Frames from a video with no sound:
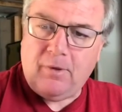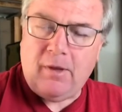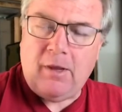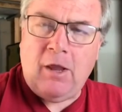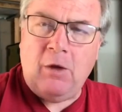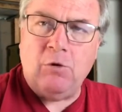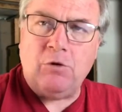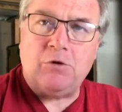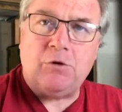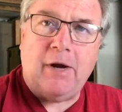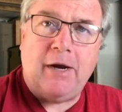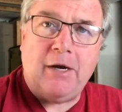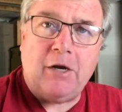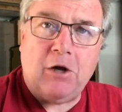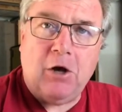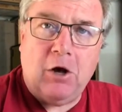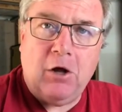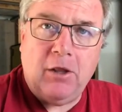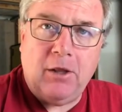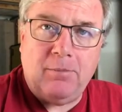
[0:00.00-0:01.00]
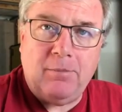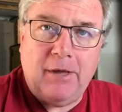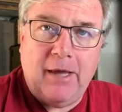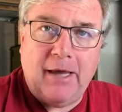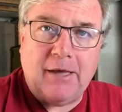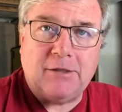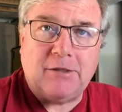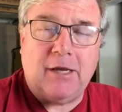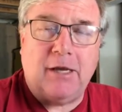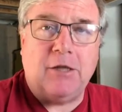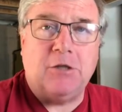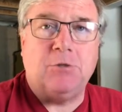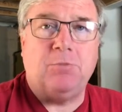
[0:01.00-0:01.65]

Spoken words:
was trying to call up the Excel